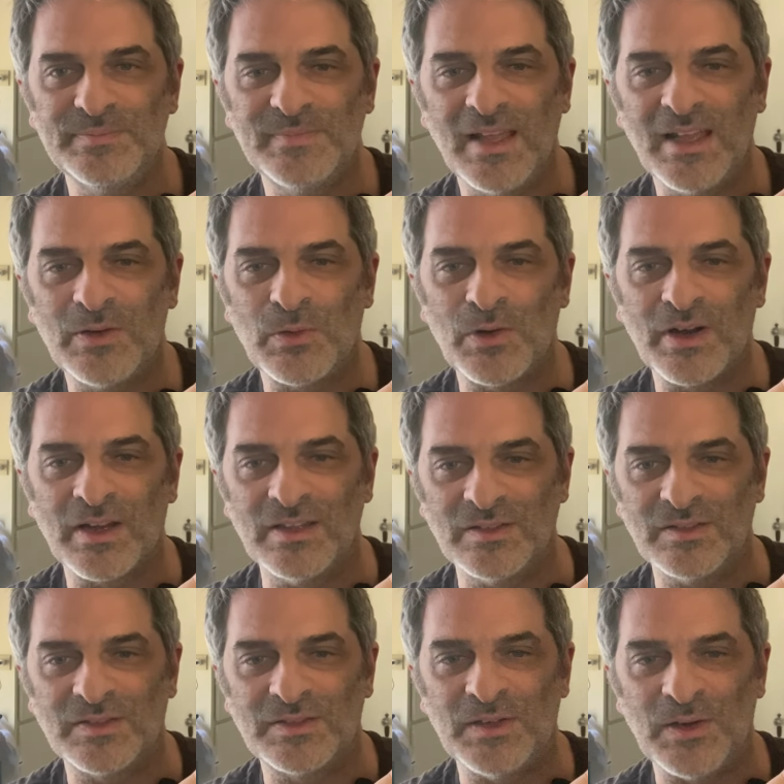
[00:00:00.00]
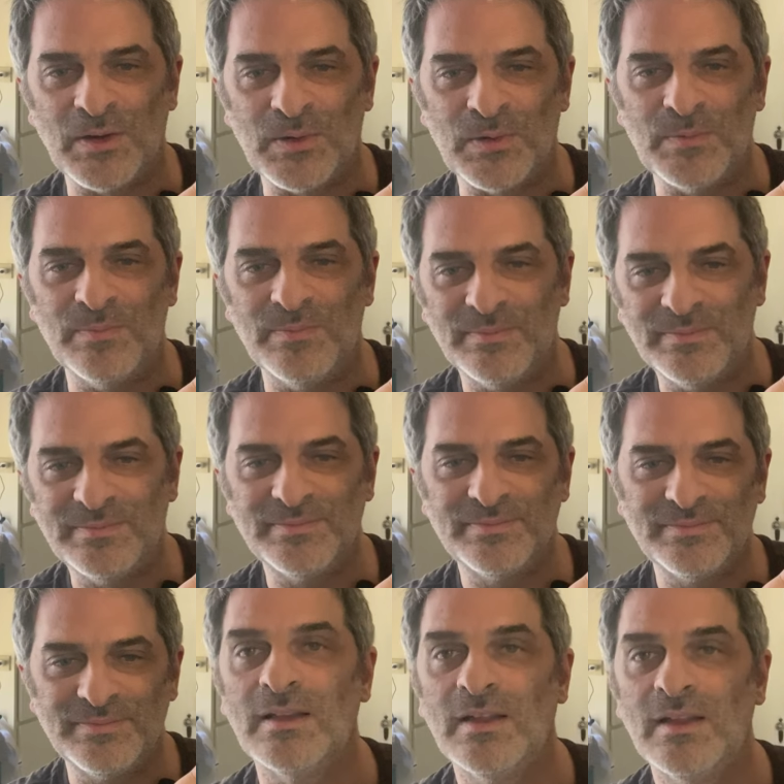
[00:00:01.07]
They had organs. So,
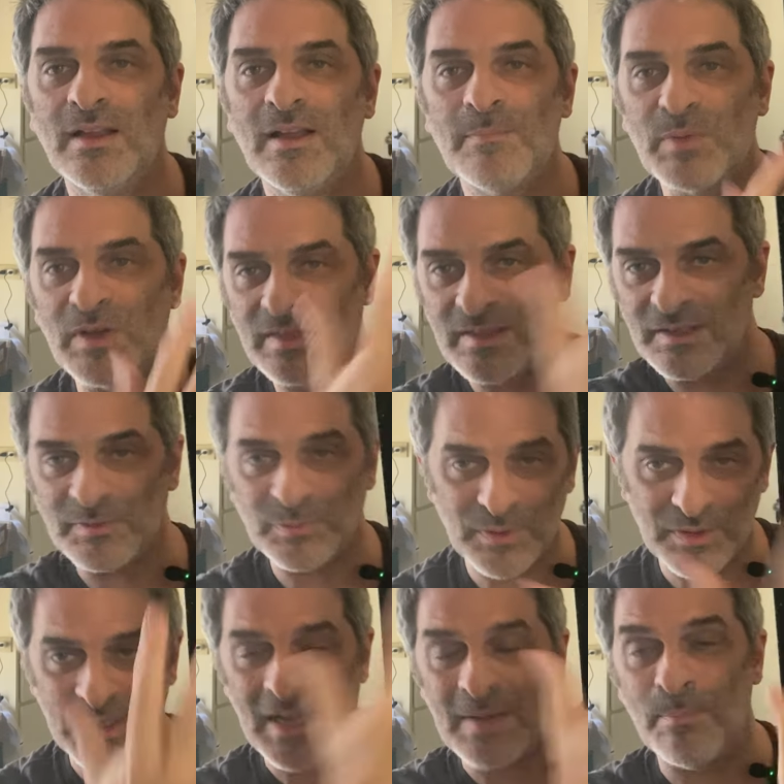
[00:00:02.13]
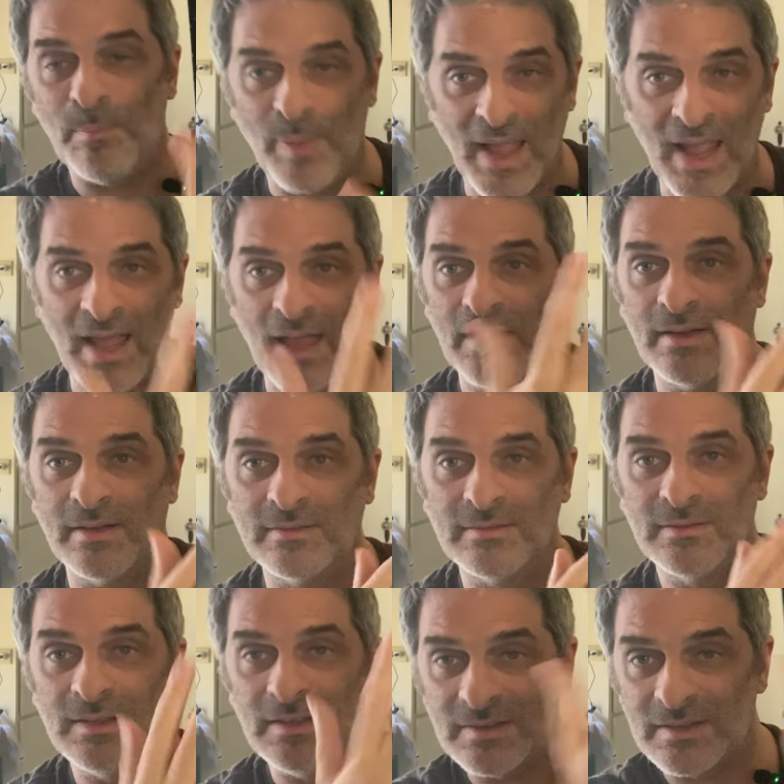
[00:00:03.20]
but this was a band.
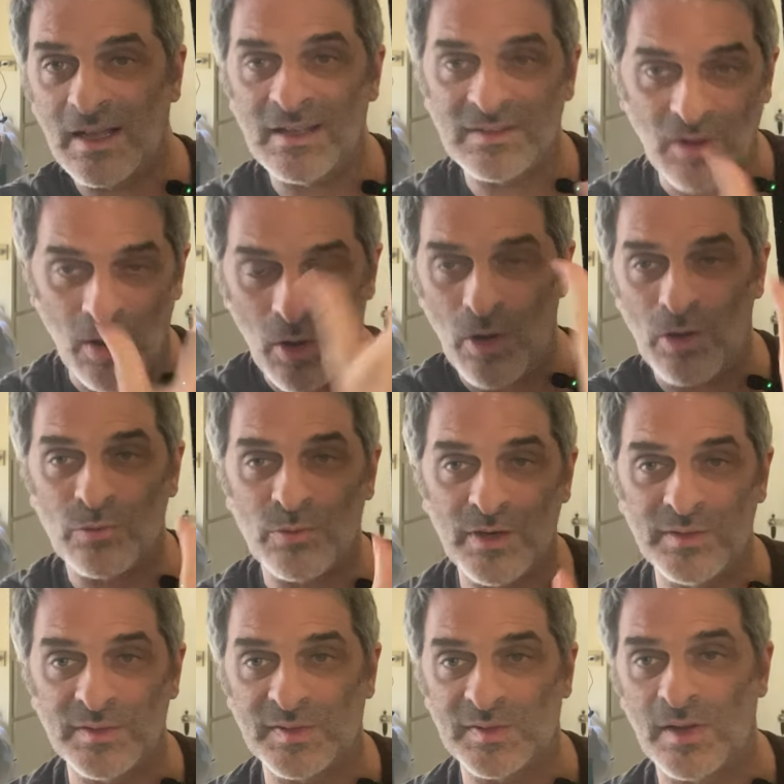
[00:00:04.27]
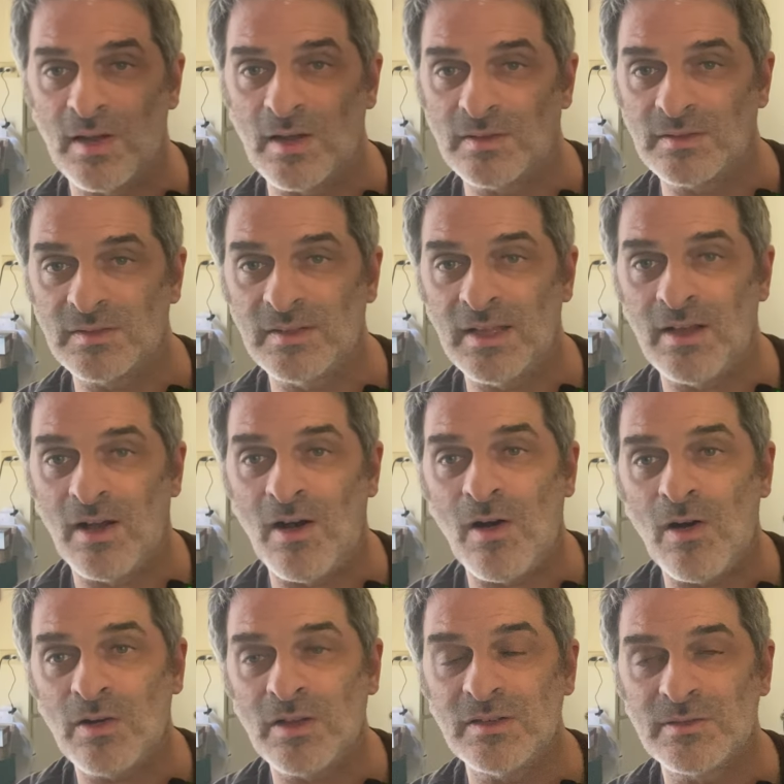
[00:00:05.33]
These guys all wrote songs. They
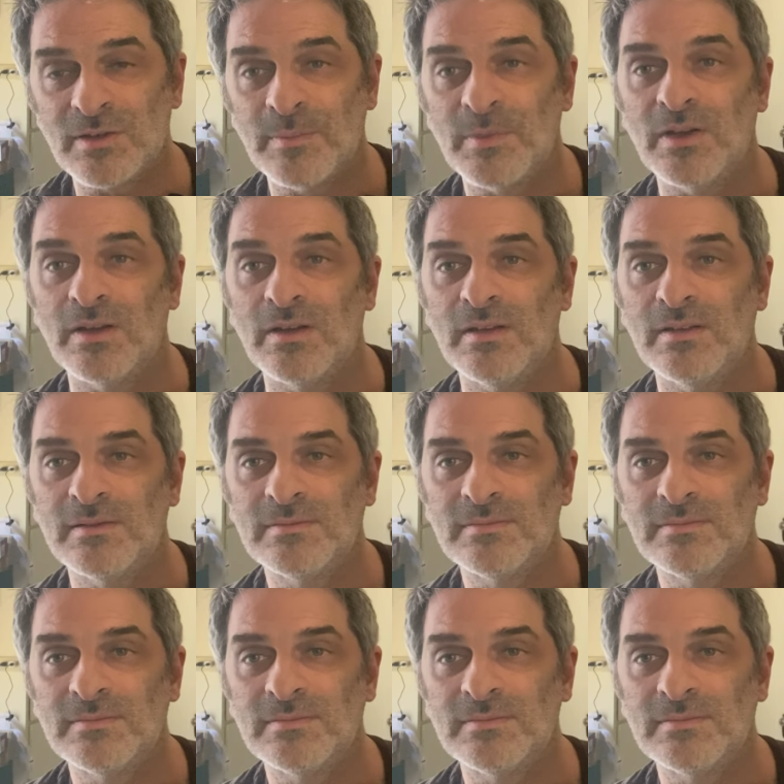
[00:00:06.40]
all contributed.